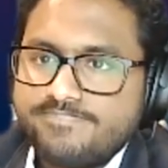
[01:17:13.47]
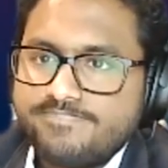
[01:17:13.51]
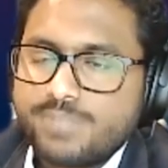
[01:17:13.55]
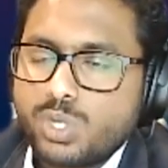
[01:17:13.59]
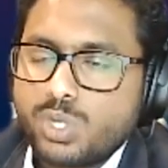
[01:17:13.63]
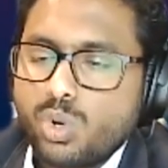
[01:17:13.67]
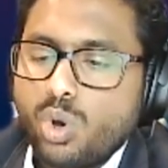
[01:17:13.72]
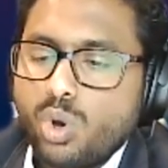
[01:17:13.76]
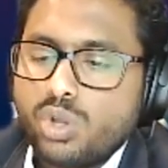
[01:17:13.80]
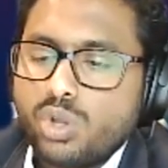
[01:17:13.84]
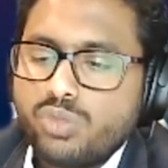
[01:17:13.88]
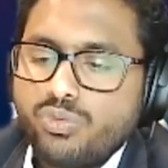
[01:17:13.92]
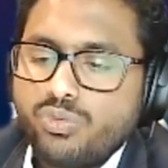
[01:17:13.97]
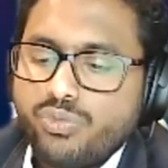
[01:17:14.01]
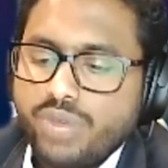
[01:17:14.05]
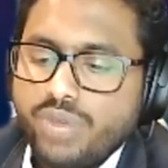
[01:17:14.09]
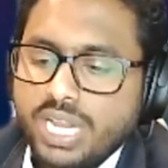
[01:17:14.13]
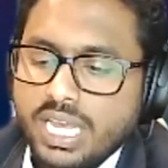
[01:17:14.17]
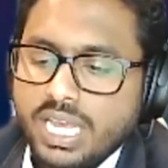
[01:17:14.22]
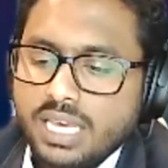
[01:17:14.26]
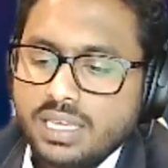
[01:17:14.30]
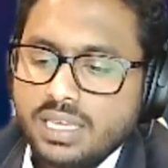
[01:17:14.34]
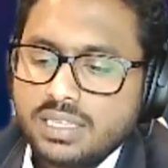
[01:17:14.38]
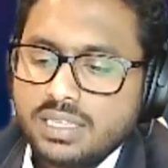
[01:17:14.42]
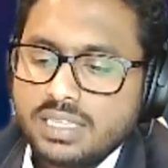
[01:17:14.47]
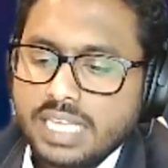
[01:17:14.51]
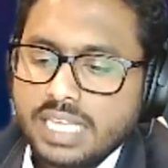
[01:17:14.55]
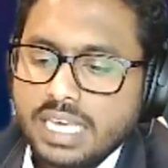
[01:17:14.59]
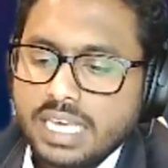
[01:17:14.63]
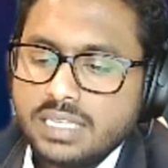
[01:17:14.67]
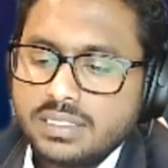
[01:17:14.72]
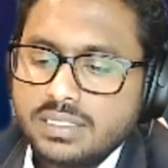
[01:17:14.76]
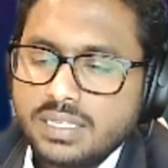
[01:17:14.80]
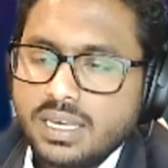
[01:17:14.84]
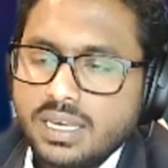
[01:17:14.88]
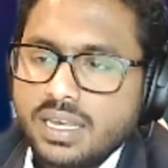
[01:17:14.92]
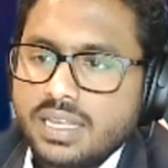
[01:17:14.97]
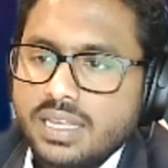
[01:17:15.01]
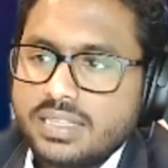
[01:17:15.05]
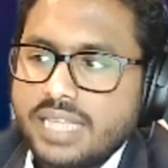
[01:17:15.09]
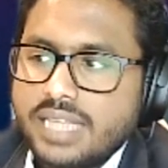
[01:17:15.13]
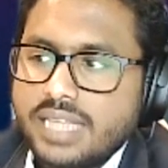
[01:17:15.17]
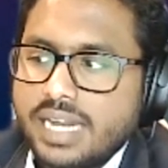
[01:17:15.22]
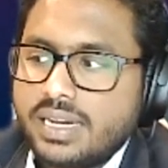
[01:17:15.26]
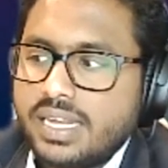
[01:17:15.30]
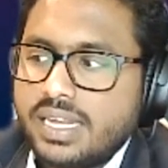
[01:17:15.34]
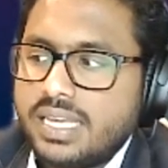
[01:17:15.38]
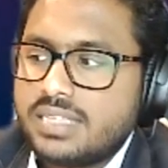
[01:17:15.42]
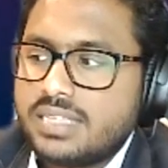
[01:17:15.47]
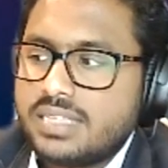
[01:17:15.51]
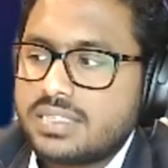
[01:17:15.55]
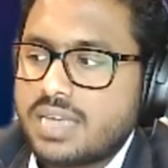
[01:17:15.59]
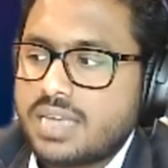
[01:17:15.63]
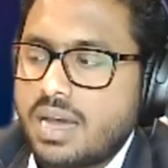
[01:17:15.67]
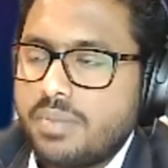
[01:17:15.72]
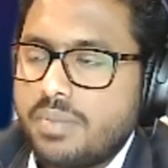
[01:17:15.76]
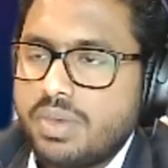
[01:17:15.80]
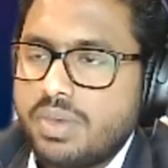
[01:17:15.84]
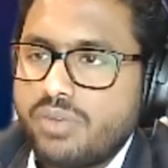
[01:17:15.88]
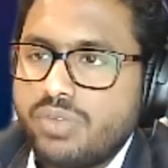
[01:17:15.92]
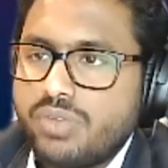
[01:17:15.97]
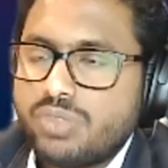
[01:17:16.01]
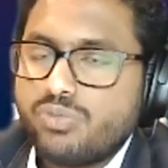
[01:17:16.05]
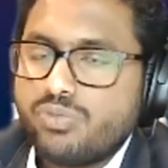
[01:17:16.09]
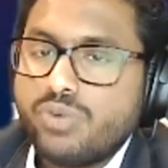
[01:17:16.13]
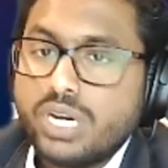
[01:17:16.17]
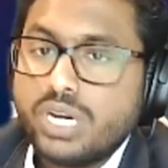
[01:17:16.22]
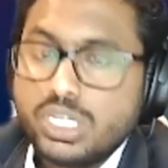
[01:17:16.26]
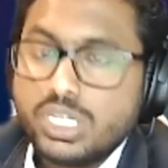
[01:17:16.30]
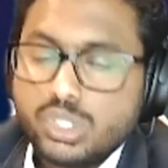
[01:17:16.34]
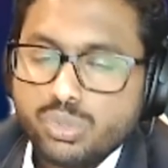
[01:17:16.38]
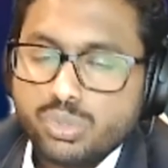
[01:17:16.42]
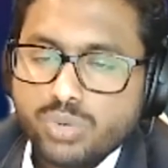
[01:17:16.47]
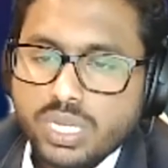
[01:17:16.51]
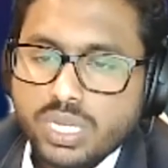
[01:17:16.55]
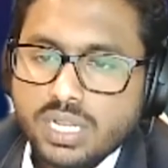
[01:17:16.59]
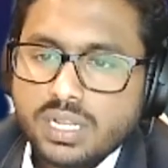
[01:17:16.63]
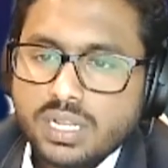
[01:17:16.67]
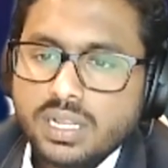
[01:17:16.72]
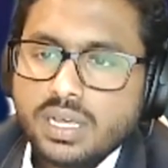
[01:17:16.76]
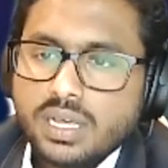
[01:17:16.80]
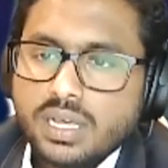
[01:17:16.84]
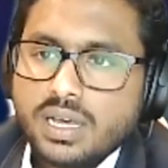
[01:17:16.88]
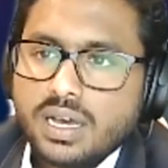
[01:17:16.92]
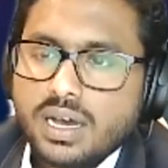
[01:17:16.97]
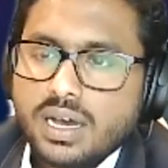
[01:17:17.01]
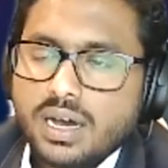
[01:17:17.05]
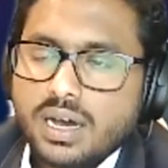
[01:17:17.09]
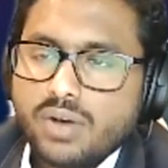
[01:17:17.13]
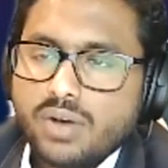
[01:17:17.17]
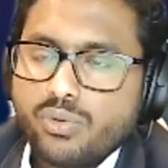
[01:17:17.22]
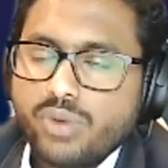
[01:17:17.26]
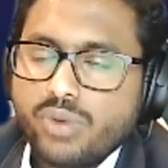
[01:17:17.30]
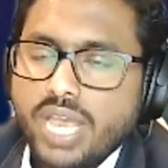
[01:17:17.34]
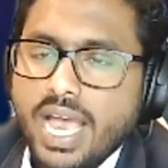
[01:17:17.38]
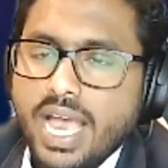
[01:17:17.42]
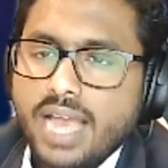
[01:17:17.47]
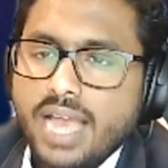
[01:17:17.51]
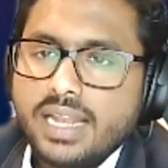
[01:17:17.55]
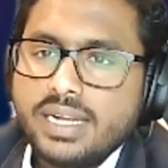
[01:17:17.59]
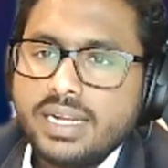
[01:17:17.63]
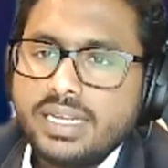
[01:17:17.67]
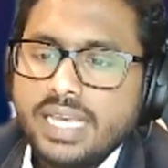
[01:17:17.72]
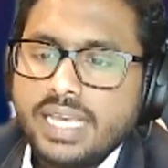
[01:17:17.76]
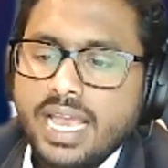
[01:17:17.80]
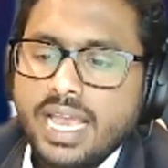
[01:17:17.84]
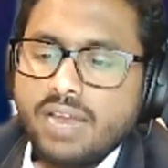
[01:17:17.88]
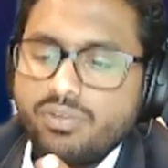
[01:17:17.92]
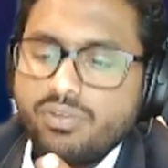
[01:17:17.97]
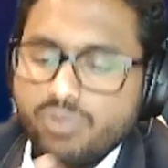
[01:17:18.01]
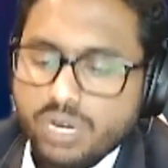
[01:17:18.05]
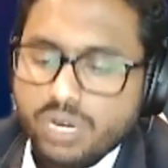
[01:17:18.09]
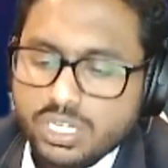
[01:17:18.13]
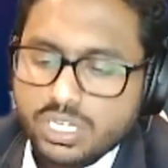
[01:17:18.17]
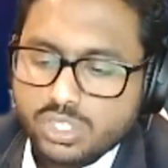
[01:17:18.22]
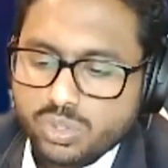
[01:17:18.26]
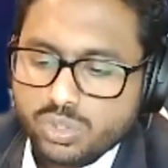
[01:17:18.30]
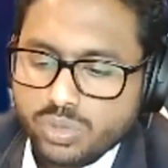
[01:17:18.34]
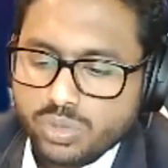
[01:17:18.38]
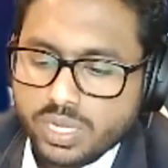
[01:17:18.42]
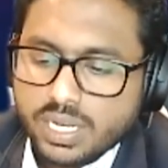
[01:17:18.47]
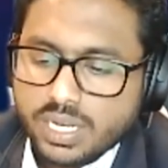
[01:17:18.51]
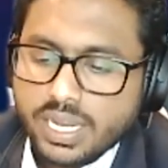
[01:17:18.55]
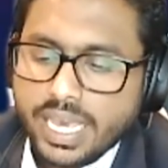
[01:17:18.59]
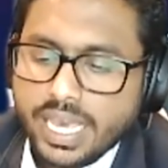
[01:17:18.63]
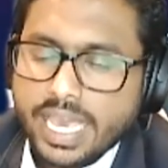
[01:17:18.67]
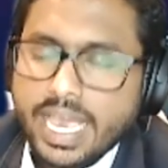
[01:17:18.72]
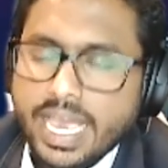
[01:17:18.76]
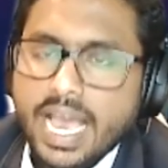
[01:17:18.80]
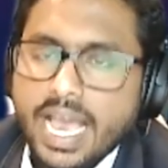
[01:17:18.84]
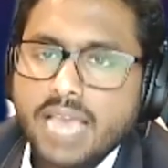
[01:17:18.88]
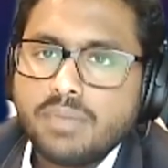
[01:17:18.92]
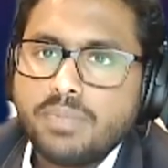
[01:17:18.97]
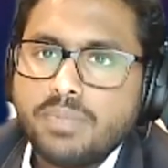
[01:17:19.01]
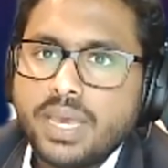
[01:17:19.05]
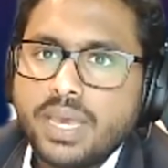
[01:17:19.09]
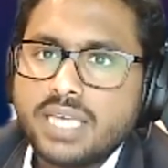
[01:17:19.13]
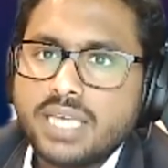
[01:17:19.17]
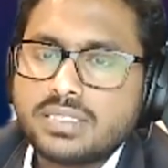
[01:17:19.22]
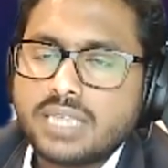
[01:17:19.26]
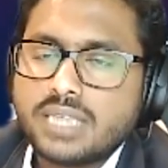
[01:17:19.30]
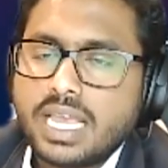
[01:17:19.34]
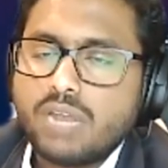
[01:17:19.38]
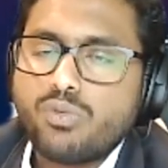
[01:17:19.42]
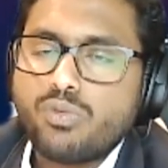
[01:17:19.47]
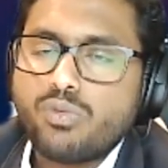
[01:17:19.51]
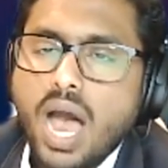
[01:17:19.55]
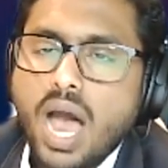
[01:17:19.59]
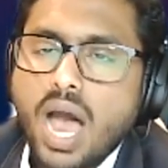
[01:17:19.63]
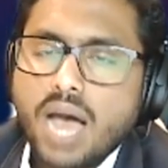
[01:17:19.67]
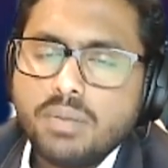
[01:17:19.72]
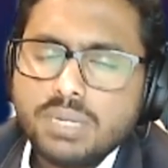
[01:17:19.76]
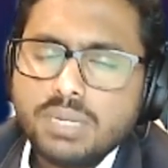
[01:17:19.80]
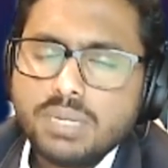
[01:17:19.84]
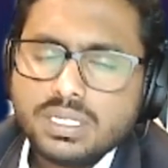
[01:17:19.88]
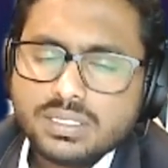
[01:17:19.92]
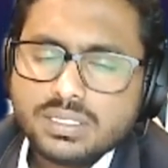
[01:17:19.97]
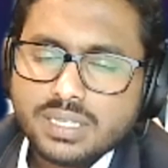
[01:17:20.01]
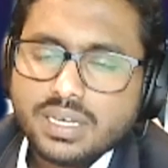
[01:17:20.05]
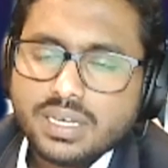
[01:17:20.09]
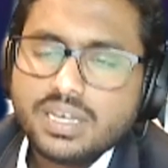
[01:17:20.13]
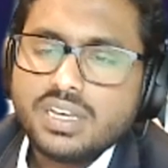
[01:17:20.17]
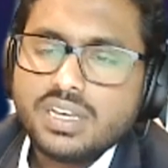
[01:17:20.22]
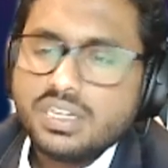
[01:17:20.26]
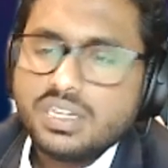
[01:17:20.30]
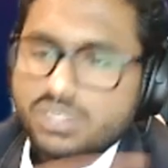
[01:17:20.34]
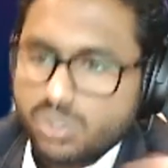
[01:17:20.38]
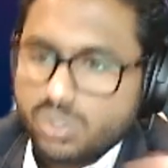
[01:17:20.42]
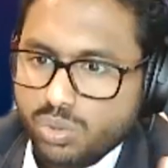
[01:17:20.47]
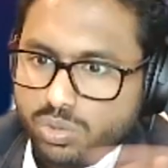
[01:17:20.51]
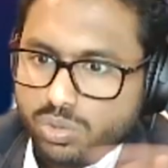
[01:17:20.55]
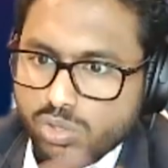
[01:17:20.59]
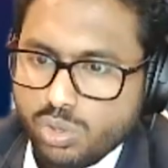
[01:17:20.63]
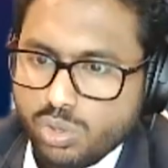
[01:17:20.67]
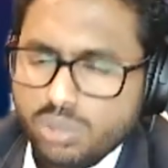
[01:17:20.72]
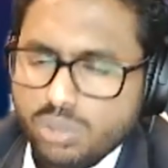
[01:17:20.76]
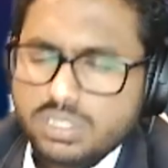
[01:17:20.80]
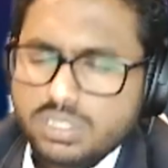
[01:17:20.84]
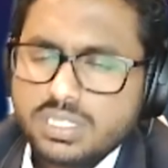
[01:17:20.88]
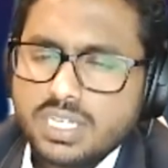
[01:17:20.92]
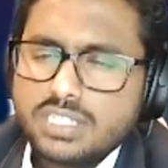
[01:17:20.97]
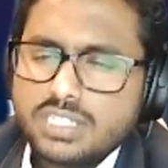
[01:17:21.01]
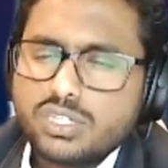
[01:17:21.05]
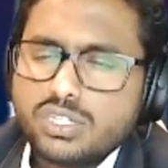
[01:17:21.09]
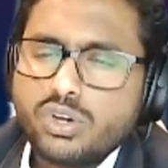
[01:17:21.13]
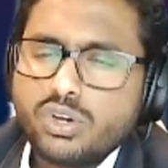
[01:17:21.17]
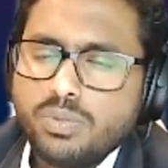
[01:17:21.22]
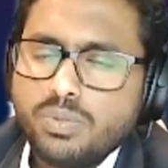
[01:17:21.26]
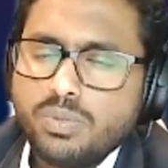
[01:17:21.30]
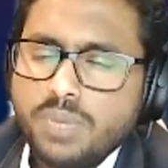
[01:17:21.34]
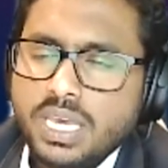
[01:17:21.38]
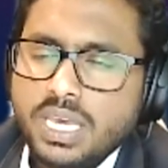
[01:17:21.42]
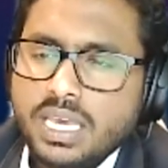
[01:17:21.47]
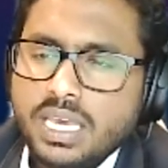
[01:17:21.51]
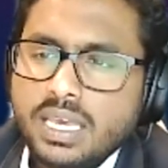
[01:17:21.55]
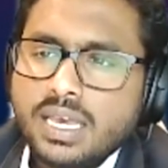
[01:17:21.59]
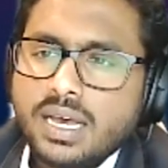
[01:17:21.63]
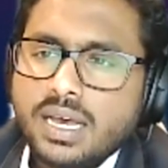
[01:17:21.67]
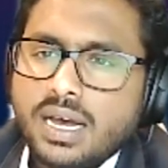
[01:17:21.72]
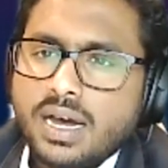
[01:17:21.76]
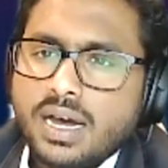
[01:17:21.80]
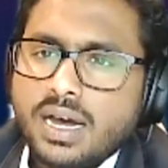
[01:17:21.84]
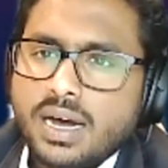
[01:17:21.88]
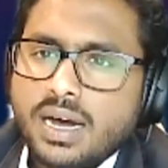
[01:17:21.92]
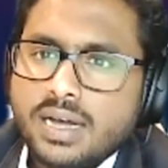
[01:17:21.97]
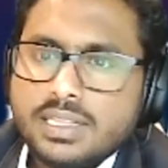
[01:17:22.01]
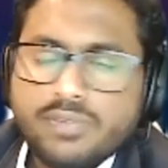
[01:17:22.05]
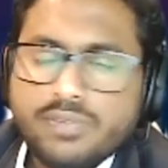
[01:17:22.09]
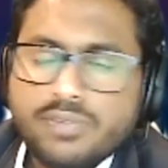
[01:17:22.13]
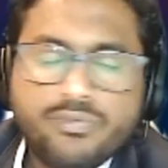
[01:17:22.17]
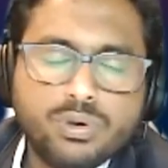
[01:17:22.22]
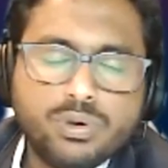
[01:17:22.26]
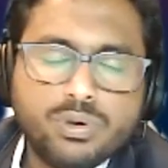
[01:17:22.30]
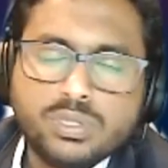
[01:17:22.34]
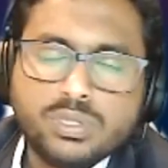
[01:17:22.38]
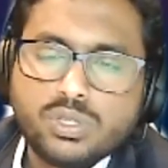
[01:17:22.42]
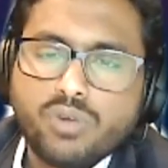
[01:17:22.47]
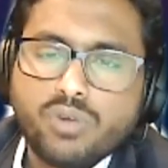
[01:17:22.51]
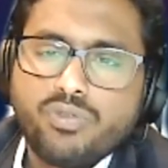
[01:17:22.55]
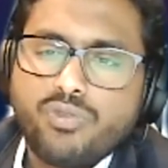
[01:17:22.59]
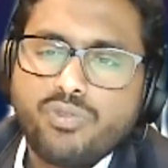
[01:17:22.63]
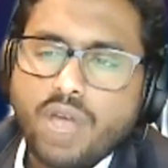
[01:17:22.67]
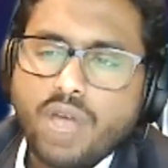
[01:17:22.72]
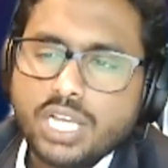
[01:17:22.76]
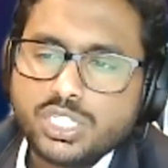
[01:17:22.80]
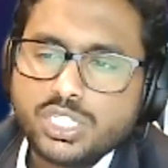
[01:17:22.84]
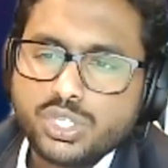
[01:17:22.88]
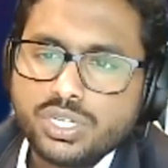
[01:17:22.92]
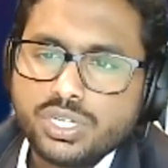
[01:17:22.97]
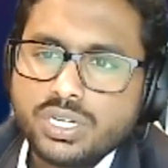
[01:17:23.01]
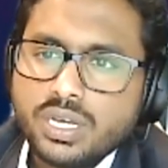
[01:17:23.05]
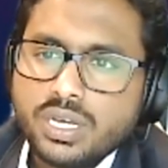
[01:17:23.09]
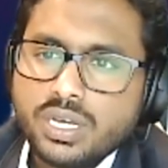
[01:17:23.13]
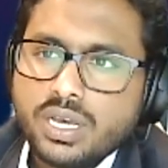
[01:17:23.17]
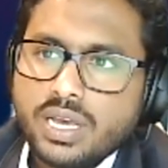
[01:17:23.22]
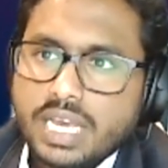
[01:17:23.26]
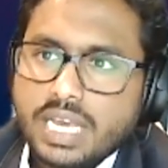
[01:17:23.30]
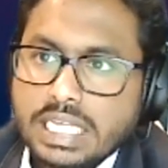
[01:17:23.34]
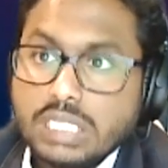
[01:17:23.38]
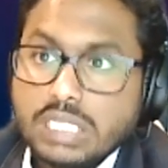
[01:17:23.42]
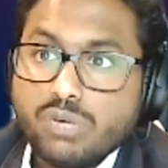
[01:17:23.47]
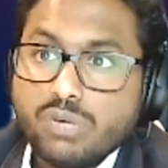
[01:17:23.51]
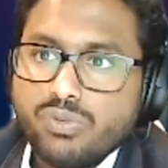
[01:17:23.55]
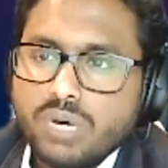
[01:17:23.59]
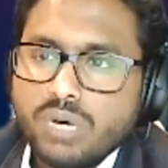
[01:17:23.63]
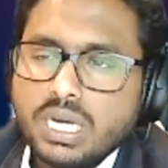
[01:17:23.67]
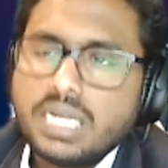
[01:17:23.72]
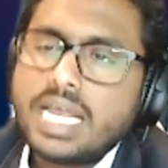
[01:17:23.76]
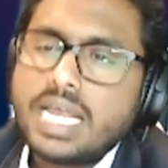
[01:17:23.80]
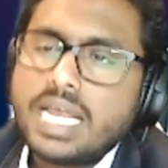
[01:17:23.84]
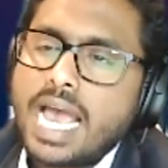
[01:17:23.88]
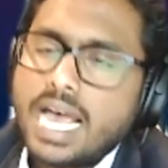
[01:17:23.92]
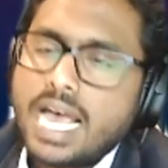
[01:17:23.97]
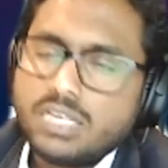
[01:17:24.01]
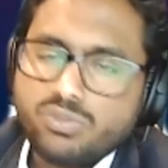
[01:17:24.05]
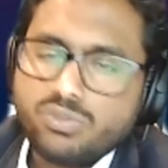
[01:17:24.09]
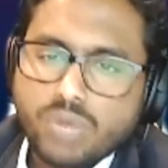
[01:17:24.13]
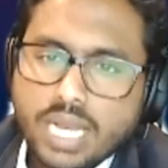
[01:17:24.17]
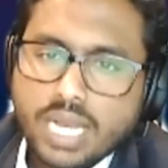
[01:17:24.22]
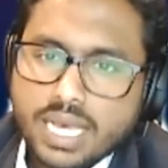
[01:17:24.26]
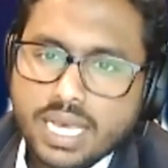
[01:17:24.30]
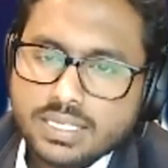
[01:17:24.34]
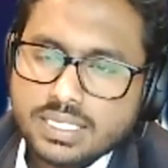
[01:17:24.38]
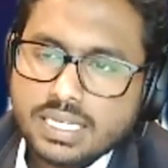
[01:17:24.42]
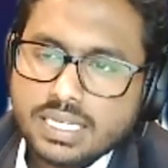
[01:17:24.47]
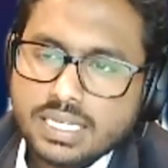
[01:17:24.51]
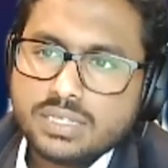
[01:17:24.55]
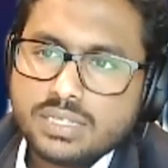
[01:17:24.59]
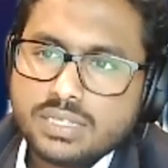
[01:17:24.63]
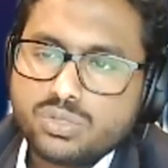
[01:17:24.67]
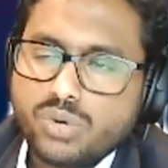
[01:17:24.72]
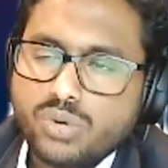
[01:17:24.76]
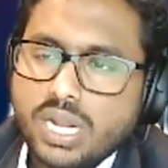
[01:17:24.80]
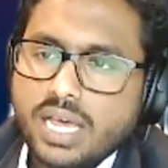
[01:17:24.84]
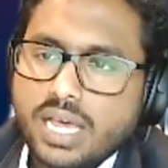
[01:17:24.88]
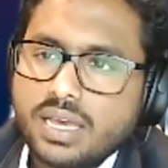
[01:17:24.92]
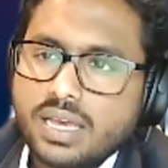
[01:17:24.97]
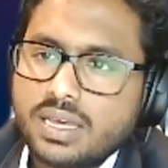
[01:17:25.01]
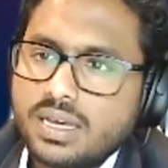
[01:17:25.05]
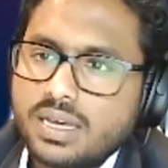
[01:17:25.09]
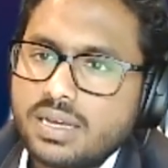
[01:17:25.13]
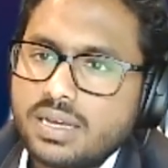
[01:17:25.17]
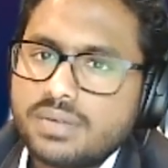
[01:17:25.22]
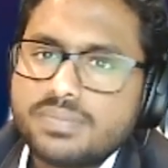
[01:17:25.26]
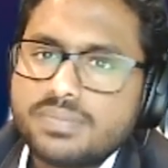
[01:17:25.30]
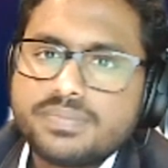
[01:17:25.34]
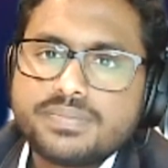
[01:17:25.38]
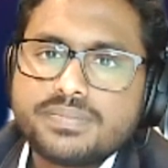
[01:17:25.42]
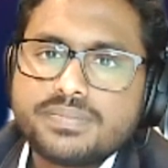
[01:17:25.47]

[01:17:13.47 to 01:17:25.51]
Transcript: cloth fitting things that is coming with virtual reality and virtual AI based environments. So those things going to be the future of fashion in the world as well as in Sri Lanka.